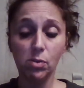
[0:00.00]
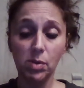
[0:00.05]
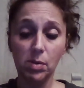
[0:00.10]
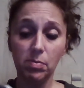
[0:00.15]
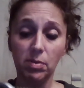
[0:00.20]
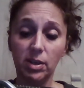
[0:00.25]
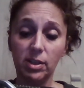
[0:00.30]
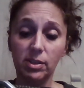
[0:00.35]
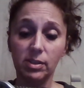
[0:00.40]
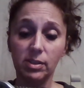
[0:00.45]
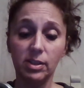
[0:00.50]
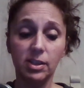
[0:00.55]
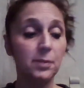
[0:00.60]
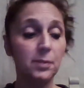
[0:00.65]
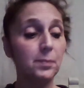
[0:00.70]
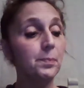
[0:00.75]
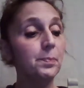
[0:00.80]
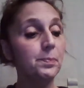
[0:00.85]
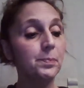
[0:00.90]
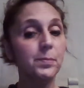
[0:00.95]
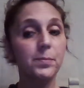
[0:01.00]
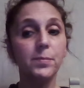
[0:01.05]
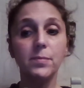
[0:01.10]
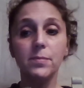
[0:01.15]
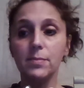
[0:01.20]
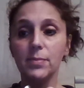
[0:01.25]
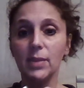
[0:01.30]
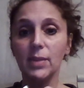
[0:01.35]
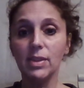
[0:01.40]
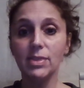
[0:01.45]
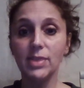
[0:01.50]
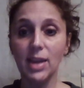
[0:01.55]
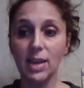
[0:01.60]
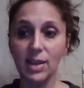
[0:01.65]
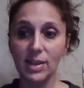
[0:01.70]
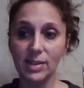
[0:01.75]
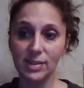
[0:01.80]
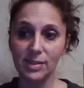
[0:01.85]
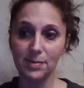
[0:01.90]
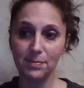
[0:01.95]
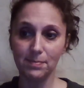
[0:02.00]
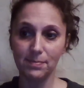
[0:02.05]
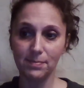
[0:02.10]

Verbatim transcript: replacing it. Thanks.